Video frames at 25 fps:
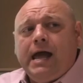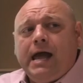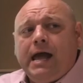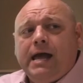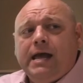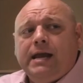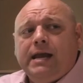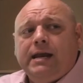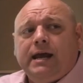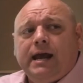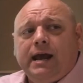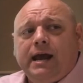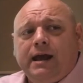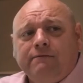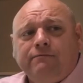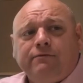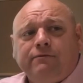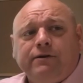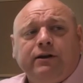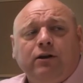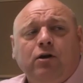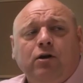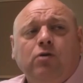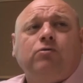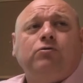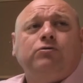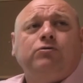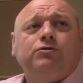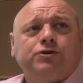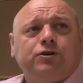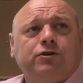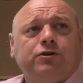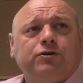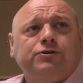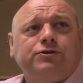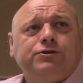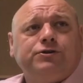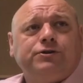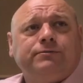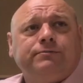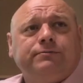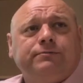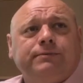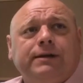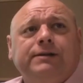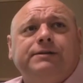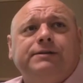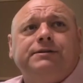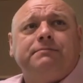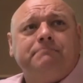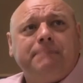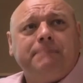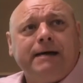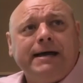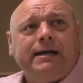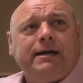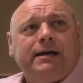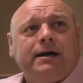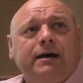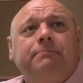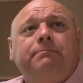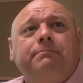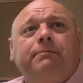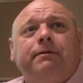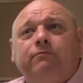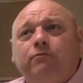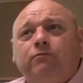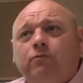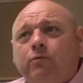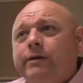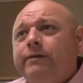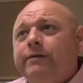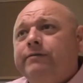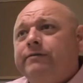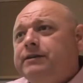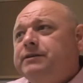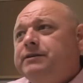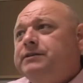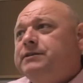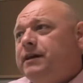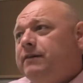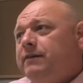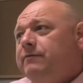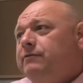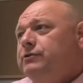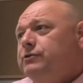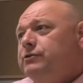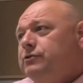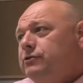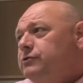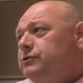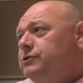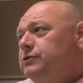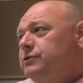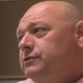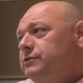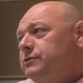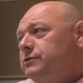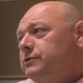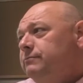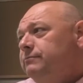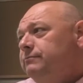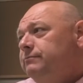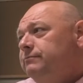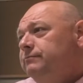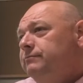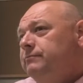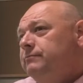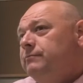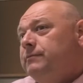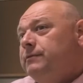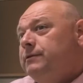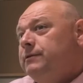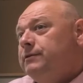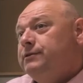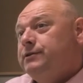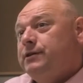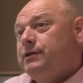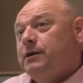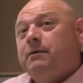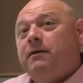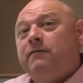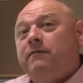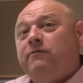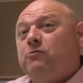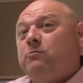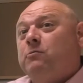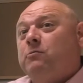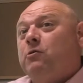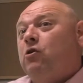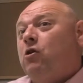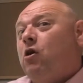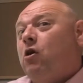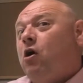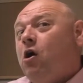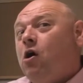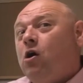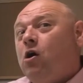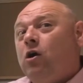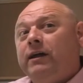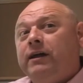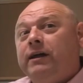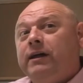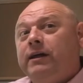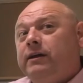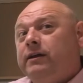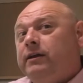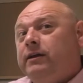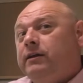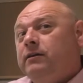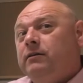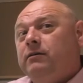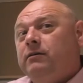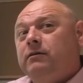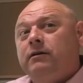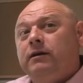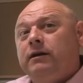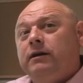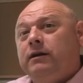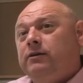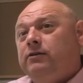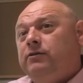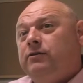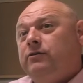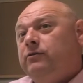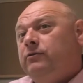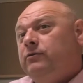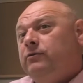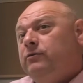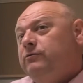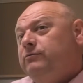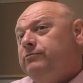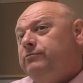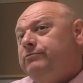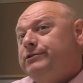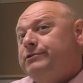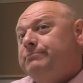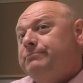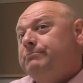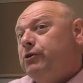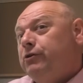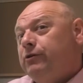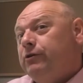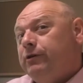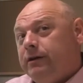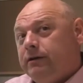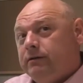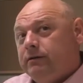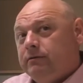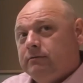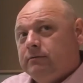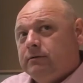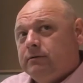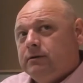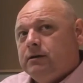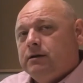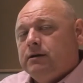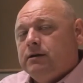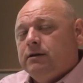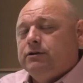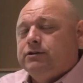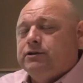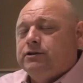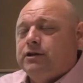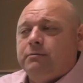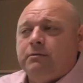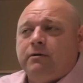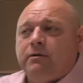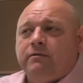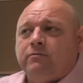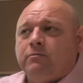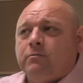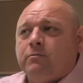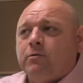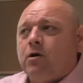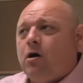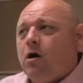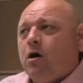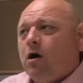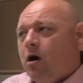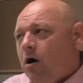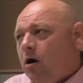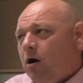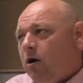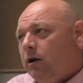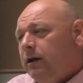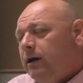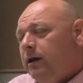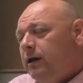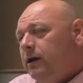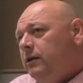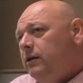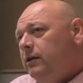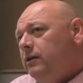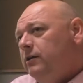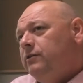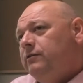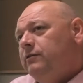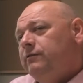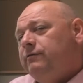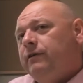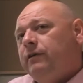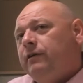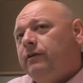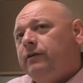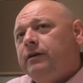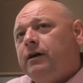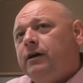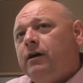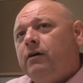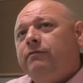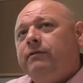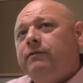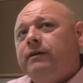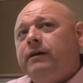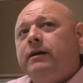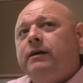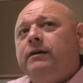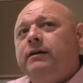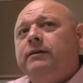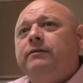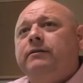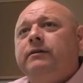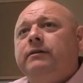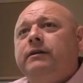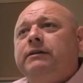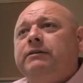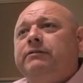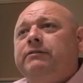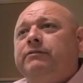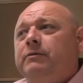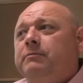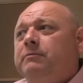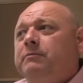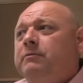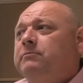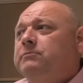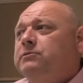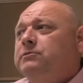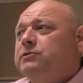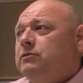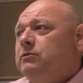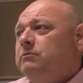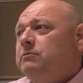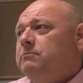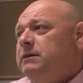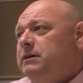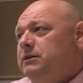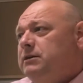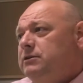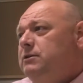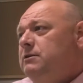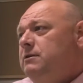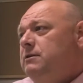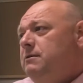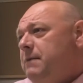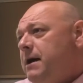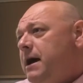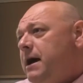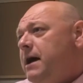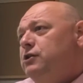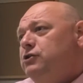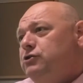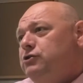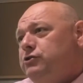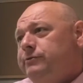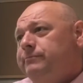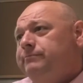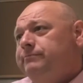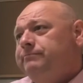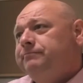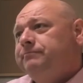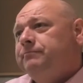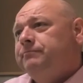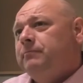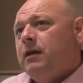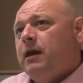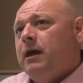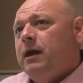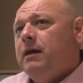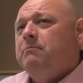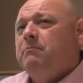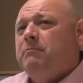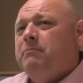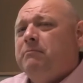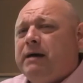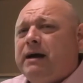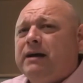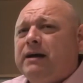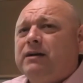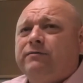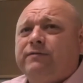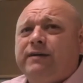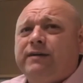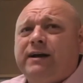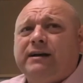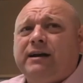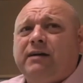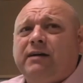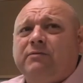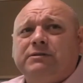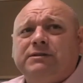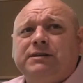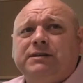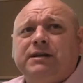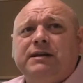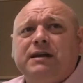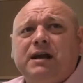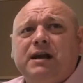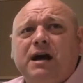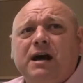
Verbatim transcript: And every local church is a makeup of one of these seven churches. Some of them are all in, in the, into Smyrna. Some of them are all in into Philadelphia, and then some of them are a mix and a match. And matter of fact, I would say